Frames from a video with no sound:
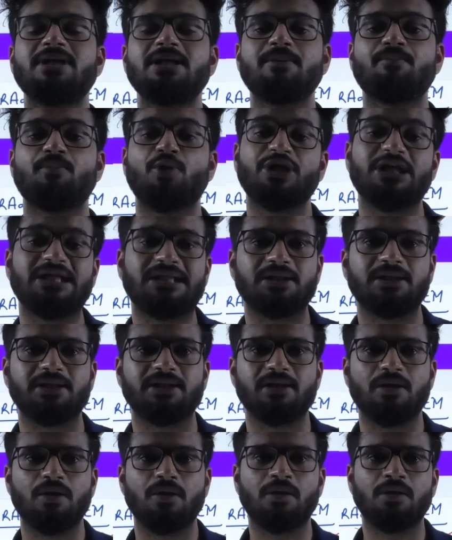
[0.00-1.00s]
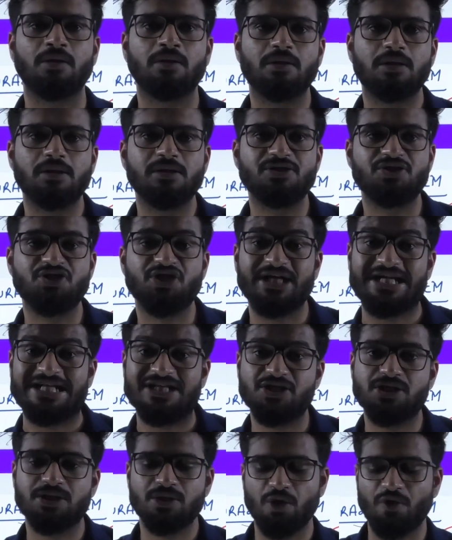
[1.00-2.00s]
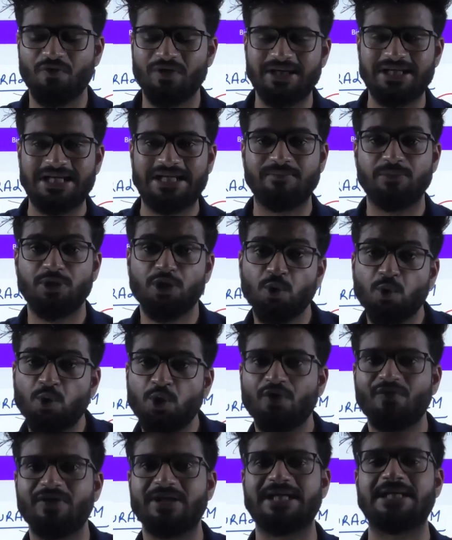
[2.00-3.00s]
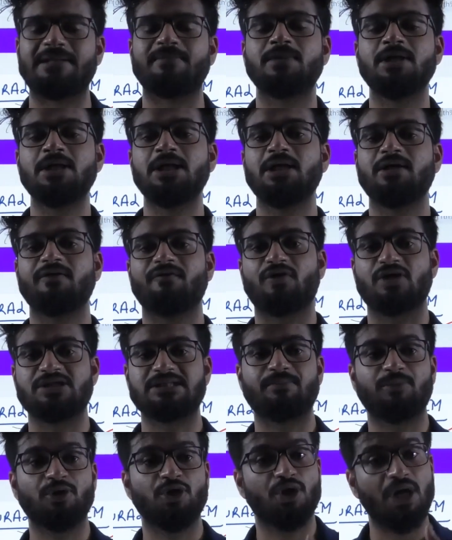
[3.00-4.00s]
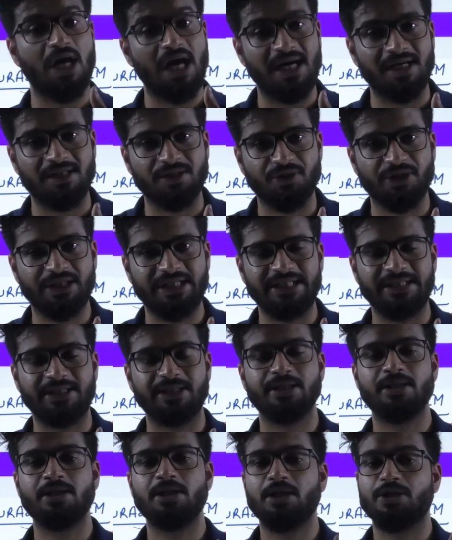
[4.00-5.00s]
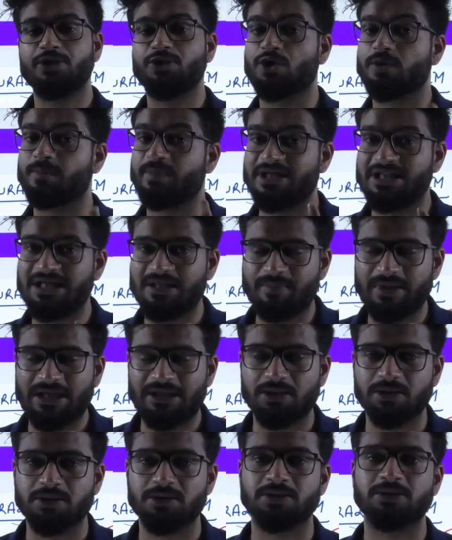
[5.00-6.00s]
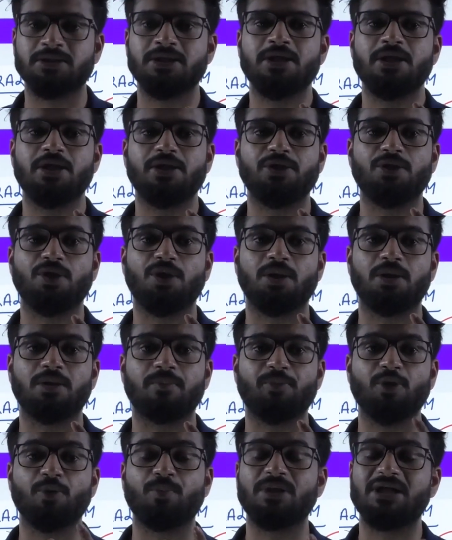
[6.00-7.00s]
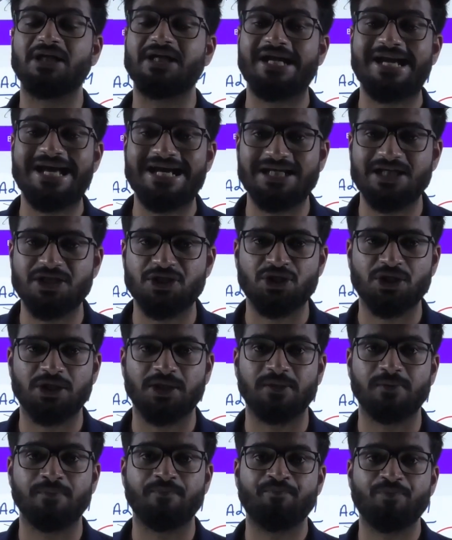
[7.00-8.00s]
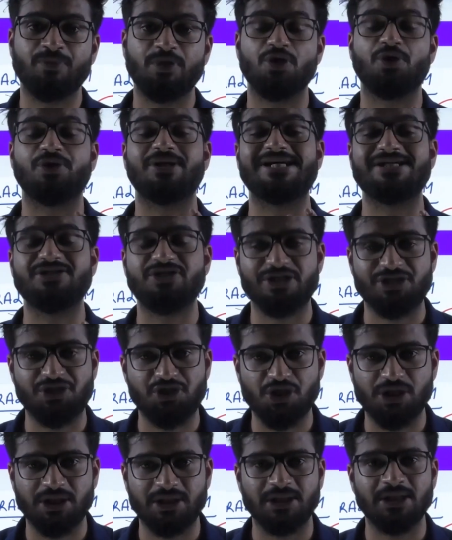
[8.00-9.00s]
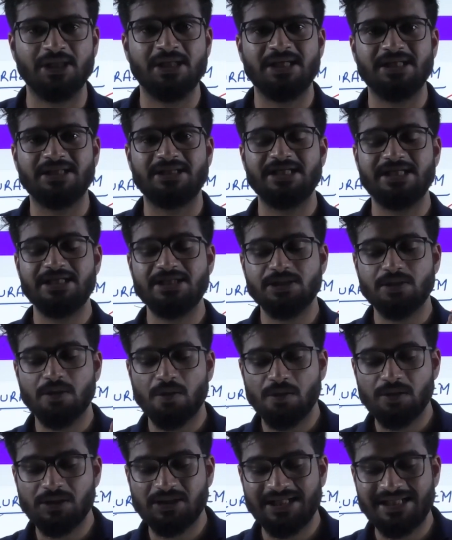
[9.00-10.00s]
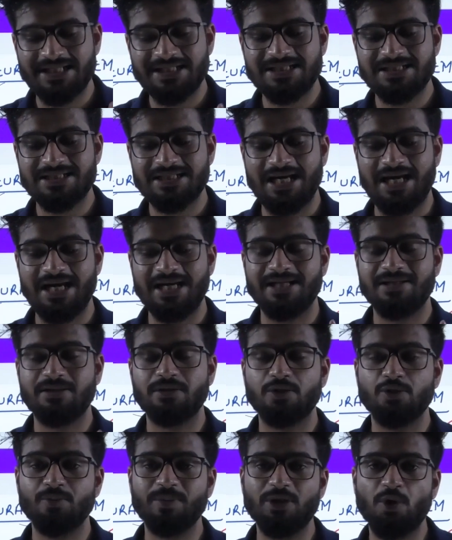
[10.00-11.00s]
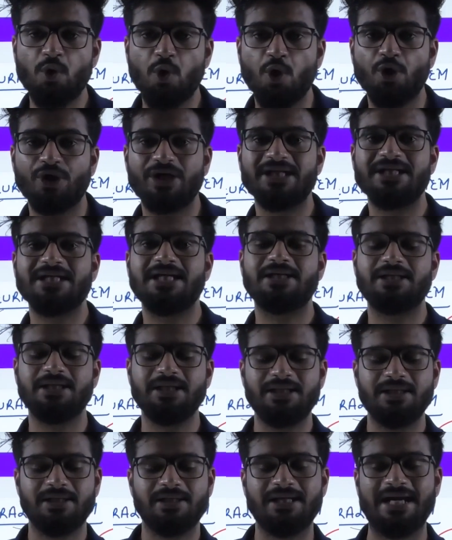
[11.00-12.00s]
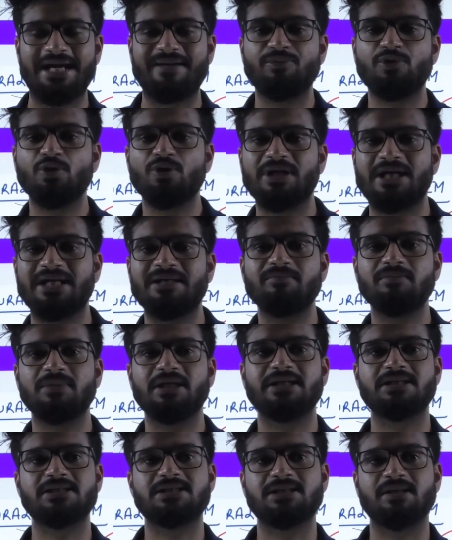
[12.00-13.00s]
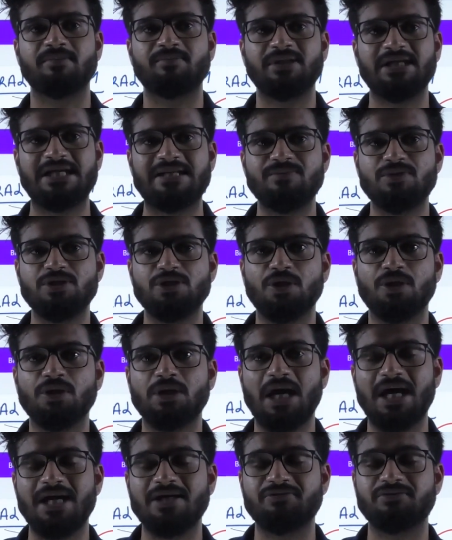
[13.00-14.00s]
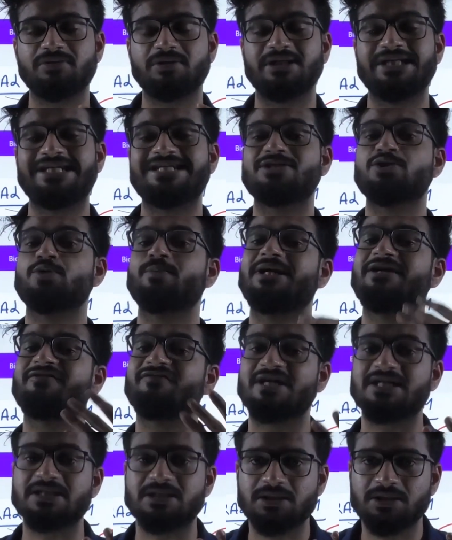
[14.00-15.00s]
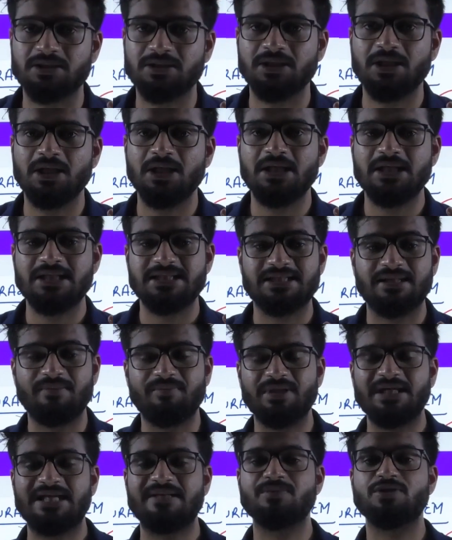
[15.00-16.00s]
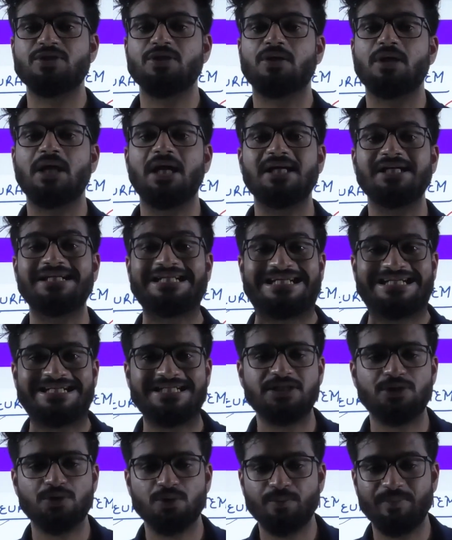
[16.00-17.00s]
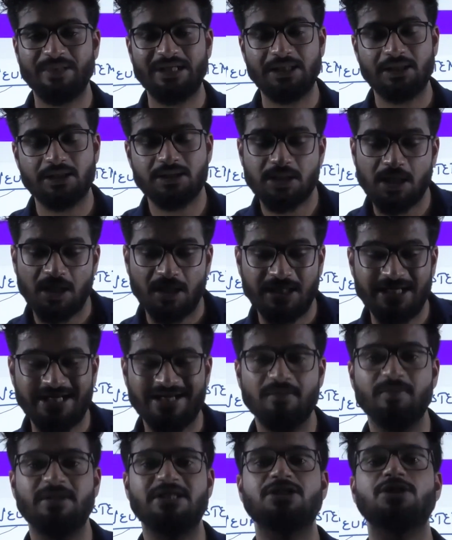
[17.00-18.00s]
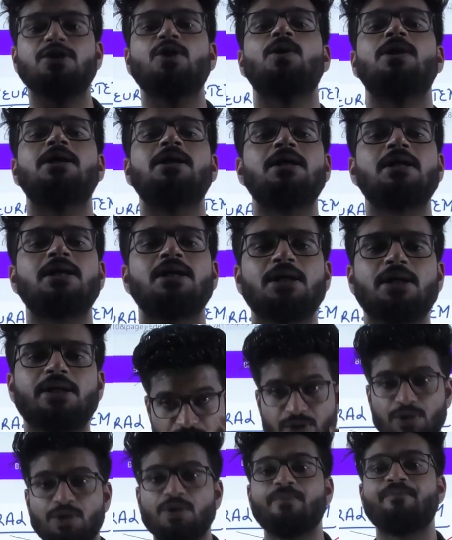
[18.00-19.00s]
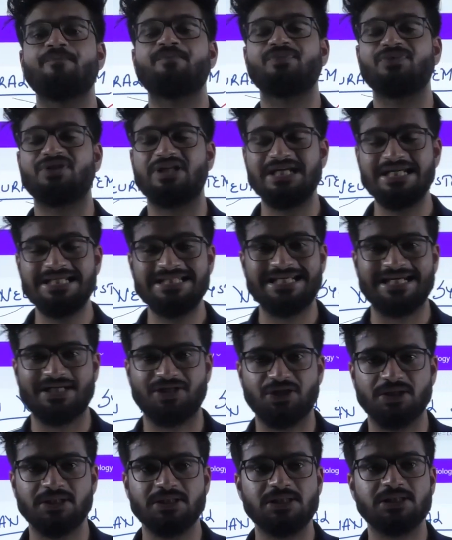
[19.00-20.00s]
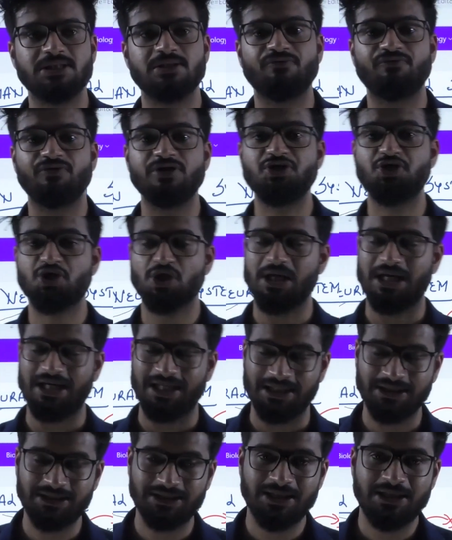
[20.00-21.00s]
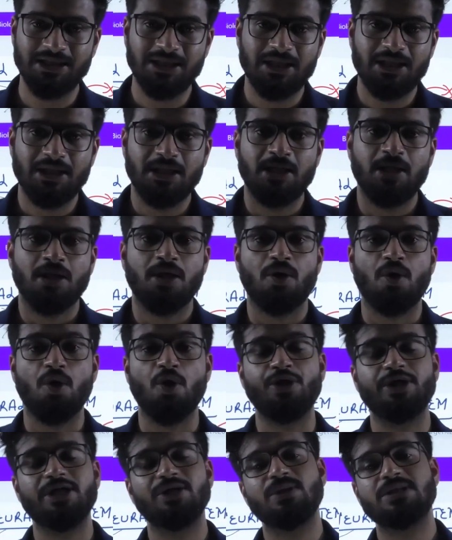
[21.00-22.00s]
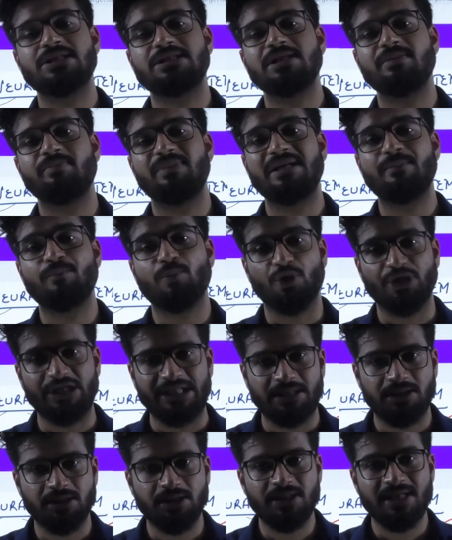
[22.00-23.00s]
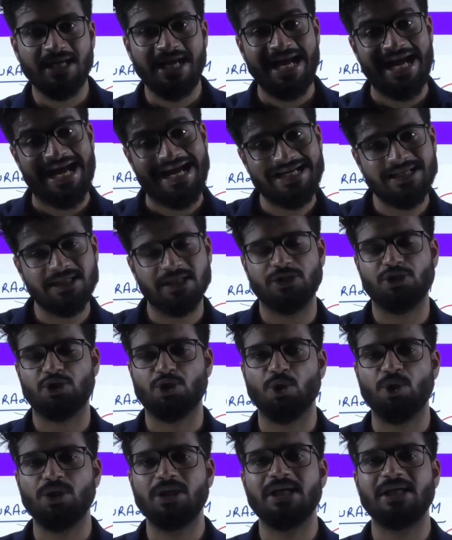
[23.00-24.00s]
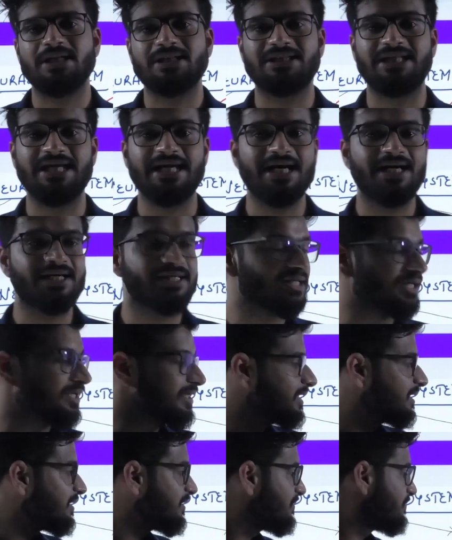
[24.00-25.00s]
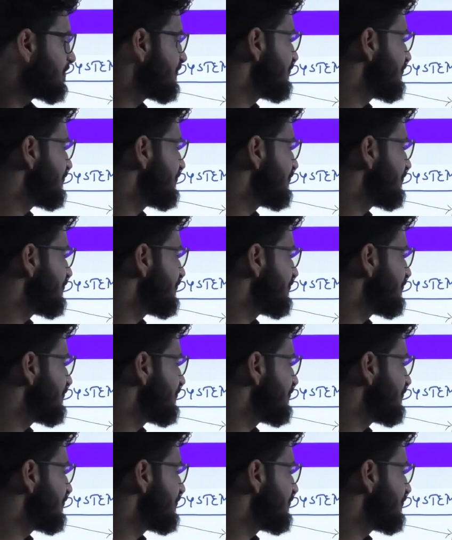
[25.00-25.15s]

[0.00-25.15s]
be monitored or changed over time, tuned over time. For example, your heart rate, your breathing pattern, your pupillary dilation, your digestion. These all things are to be coordinated time to time. Like sometimes your heart needs to beat faster. Sometimes your heart needs to beat a little bit slower. So these actions, which are continuously being monitored and controlled, they are done